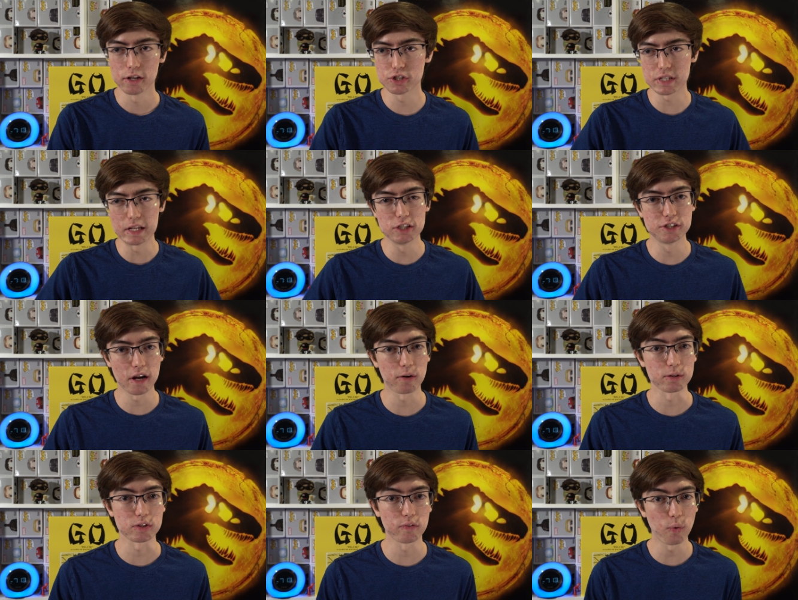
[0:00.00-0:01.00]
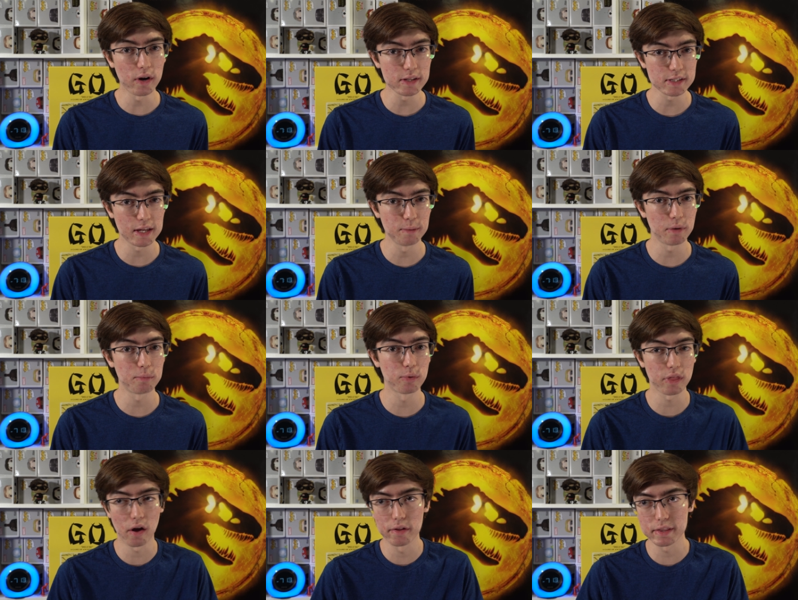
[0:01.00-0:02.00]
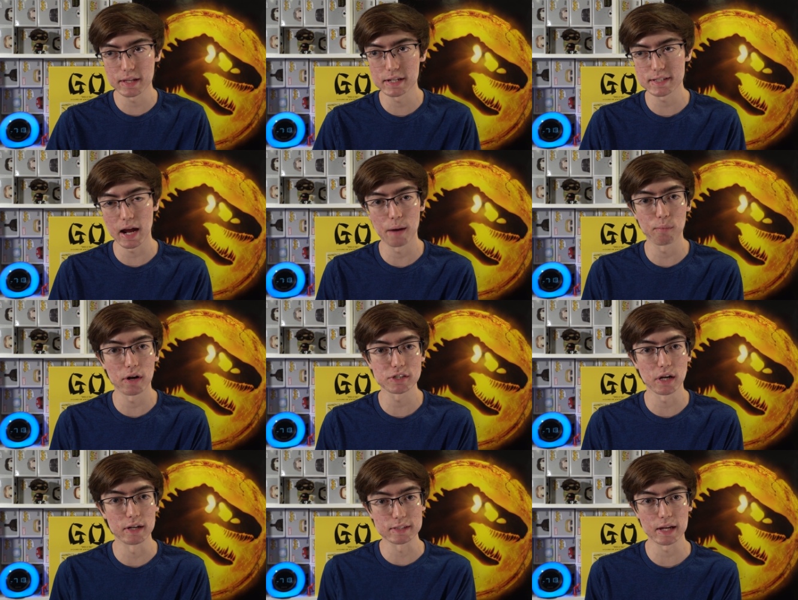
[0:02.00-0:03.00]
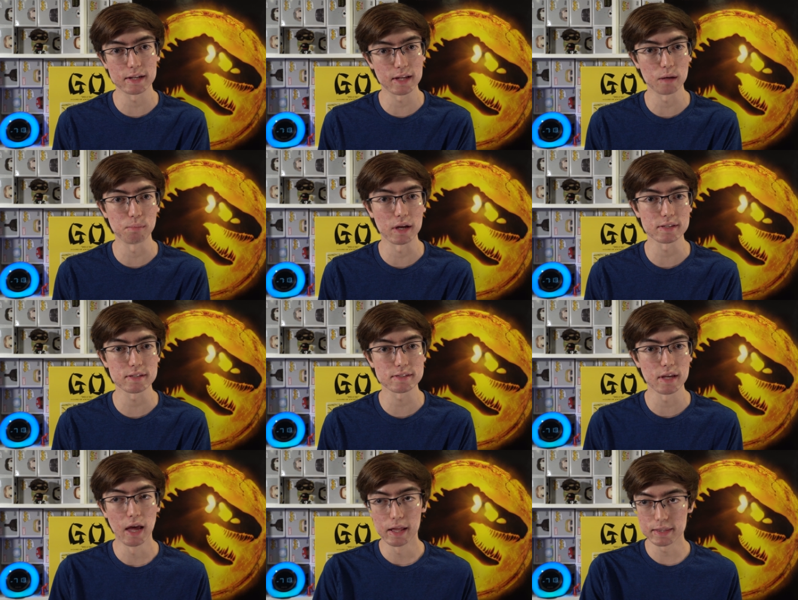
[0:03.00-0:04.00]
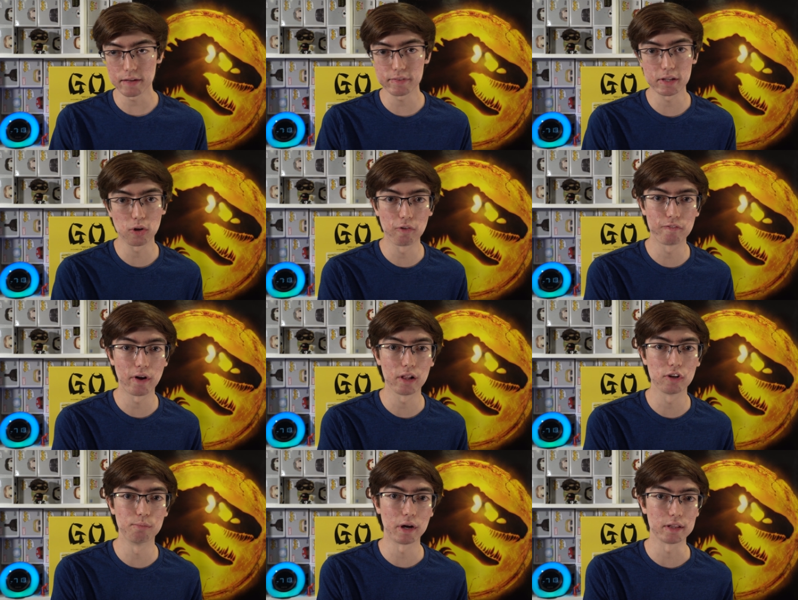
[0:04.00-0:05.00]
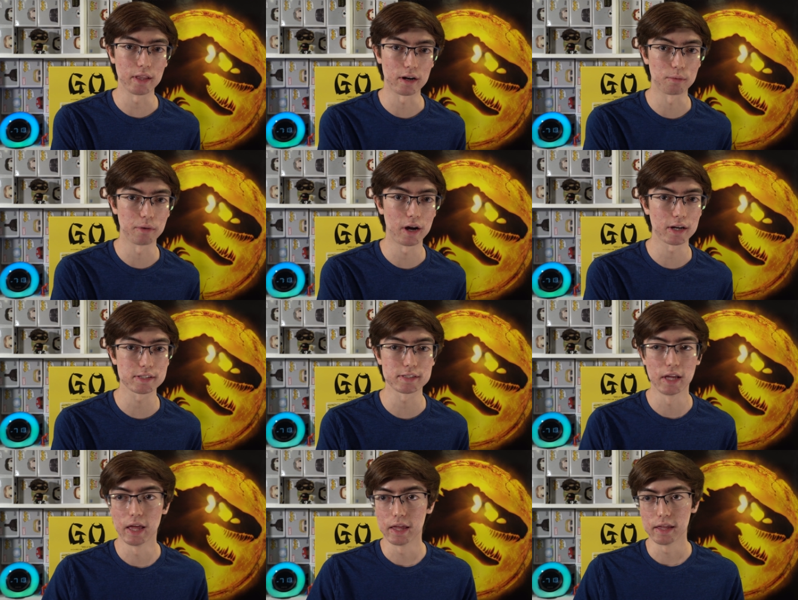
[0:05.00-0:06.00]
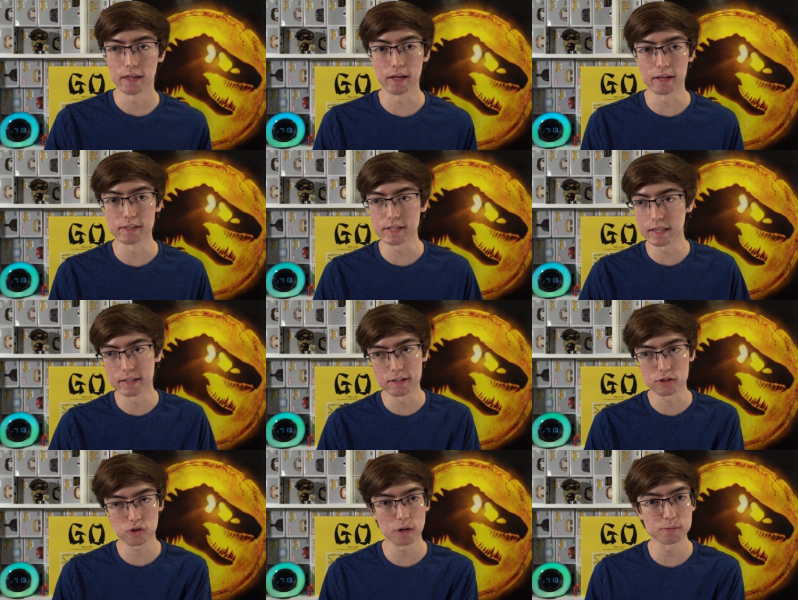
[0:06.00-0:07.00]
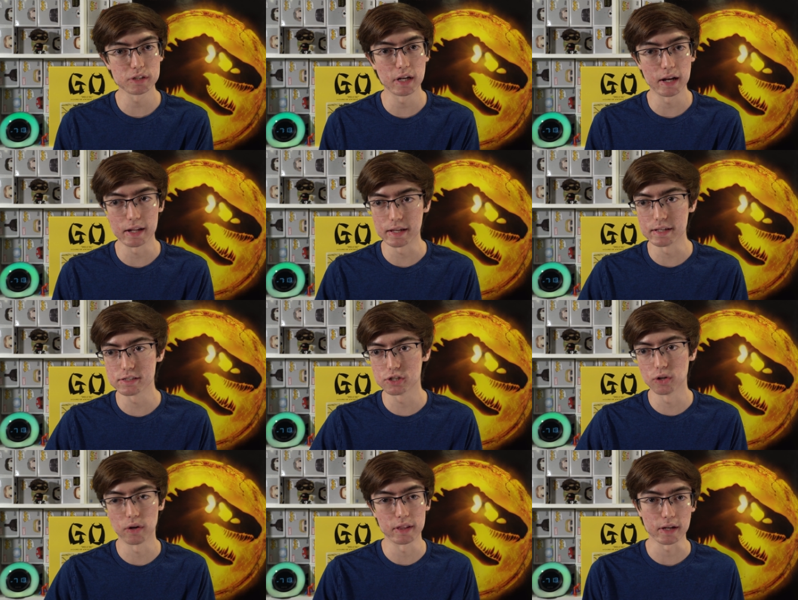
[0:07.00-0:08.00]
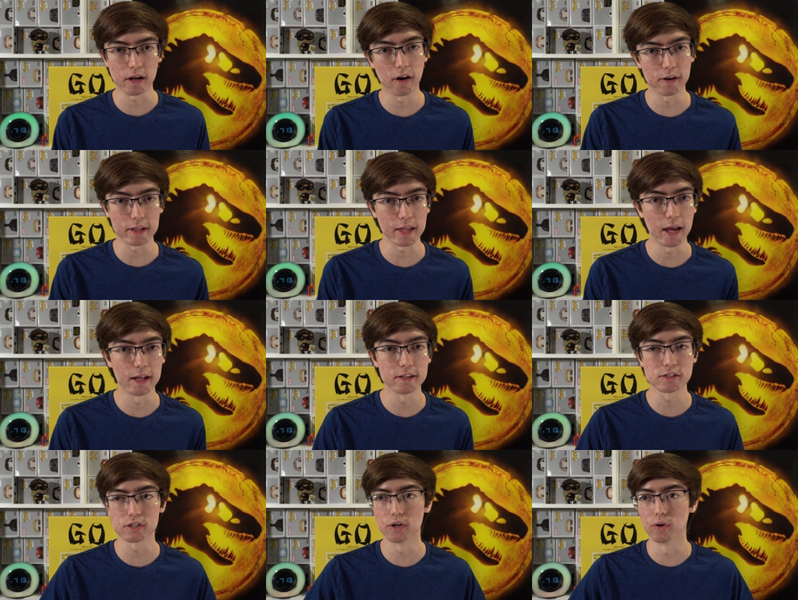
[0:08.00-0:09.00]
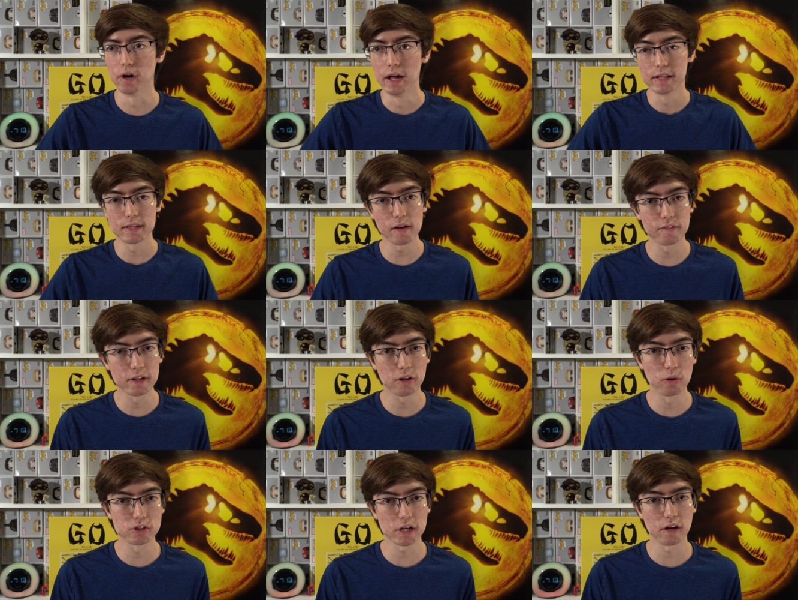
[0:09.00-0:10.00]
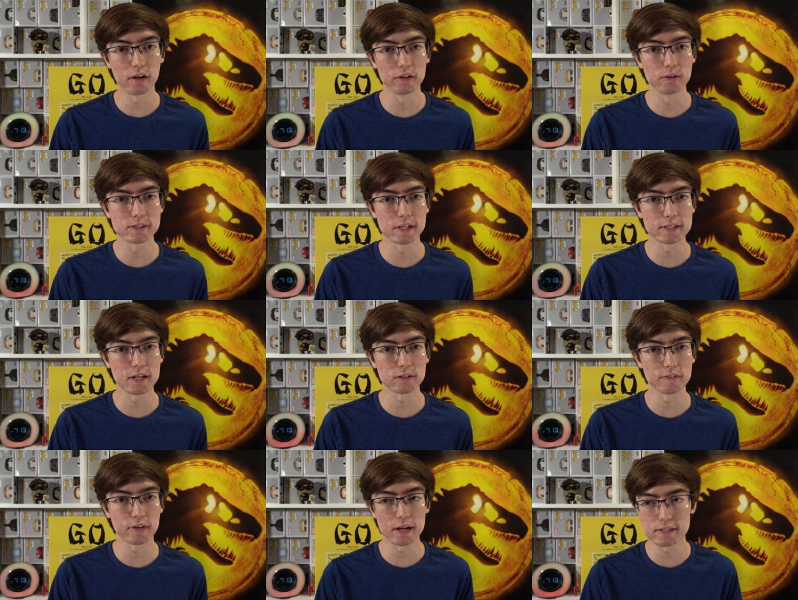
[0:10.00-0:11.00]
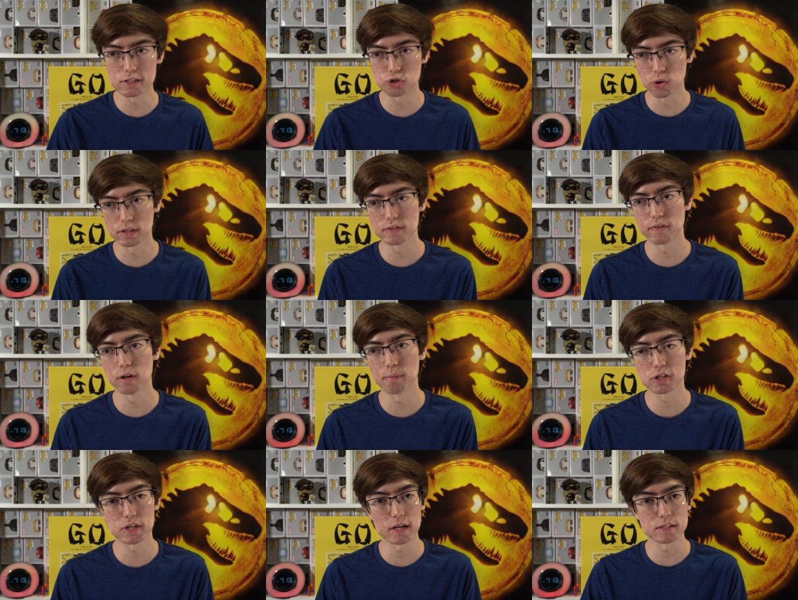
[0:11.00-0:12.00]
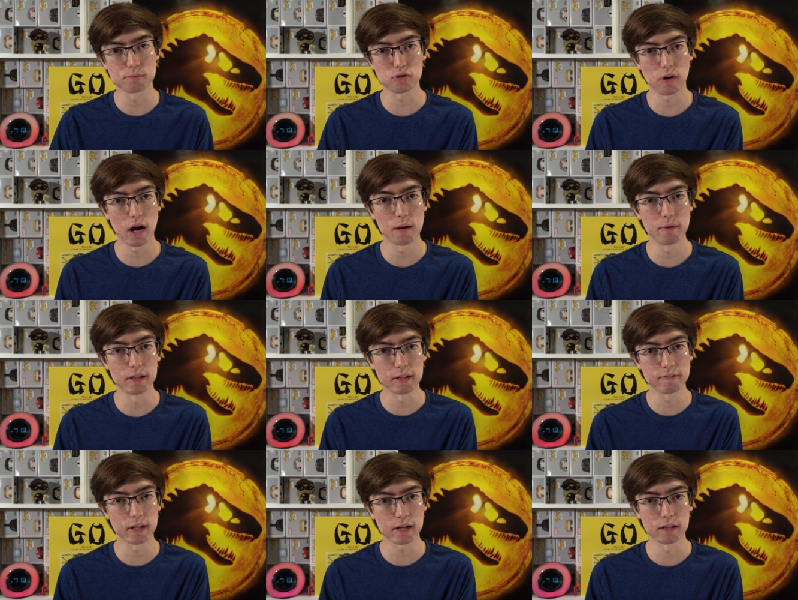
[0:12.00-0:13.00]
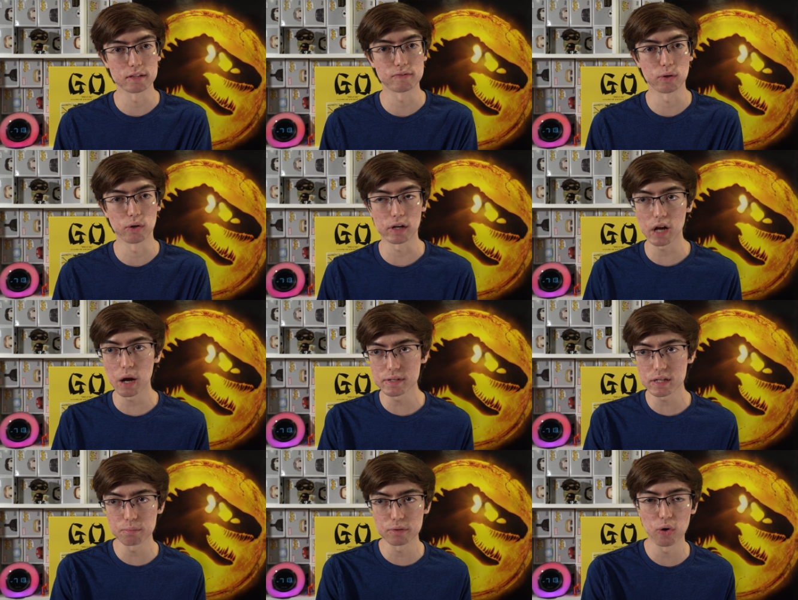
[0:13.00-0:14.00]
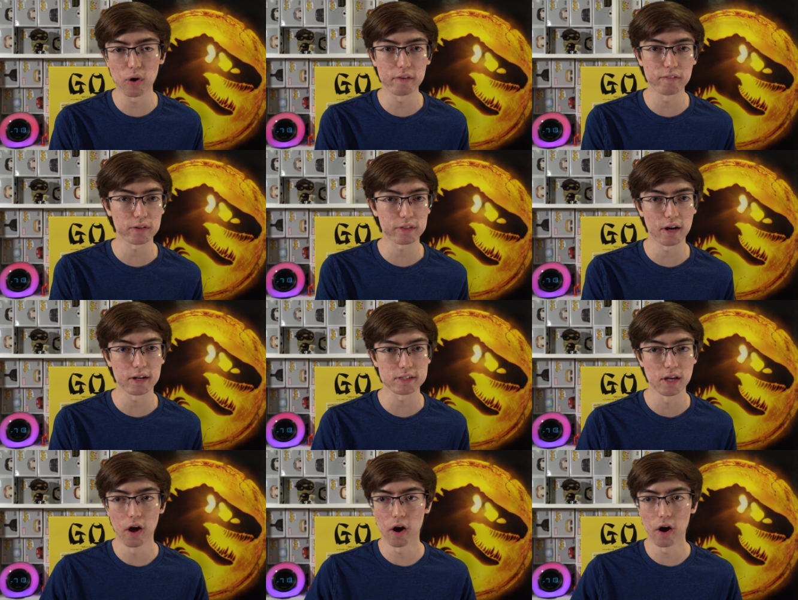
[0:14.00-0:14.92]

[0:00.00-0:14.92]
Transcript: just in general. So if you want to keep up with all the things that I'm watching on a day-to-day basis, definitely go follow my Letterboxd. It is in the description and it is, you know, in the card at the end. So definitely go check all those things out. If you guys enjoyed this video, make sure you guys subscribe and leave a like on this video and comment down below any of your thoughts